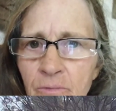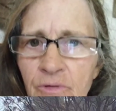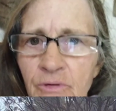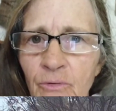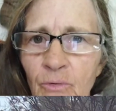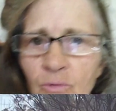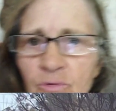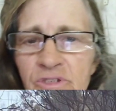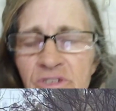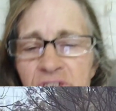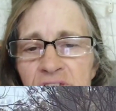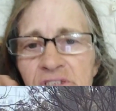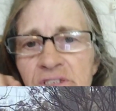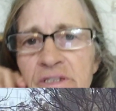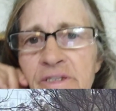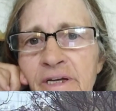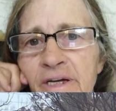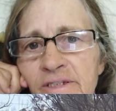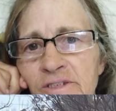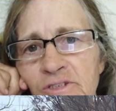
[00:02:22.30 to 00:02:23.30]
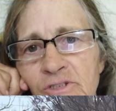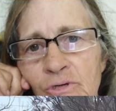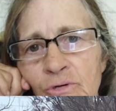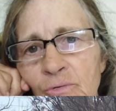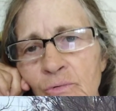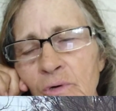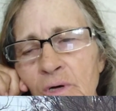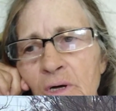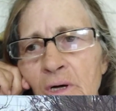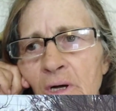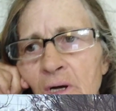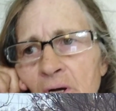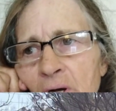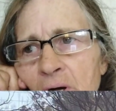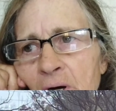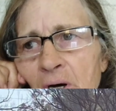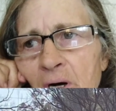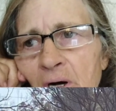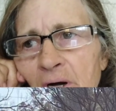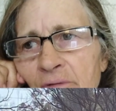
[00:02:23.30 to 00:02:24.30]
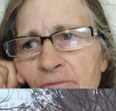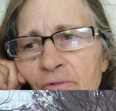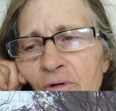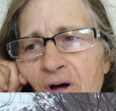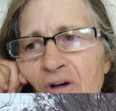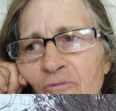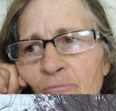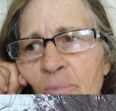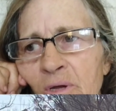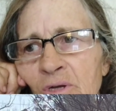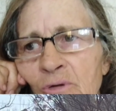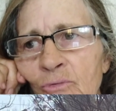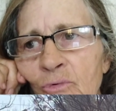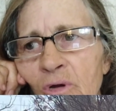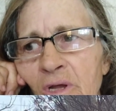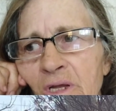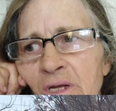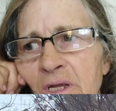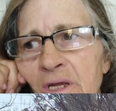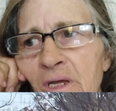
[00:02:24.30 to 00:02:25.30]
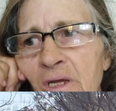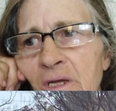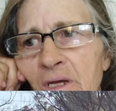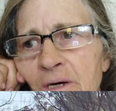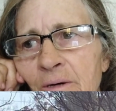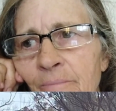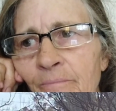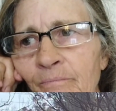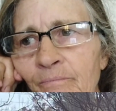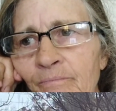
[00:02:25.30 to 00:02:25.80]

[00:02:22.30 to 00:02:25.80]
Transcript: with the horses and that. So I've been really...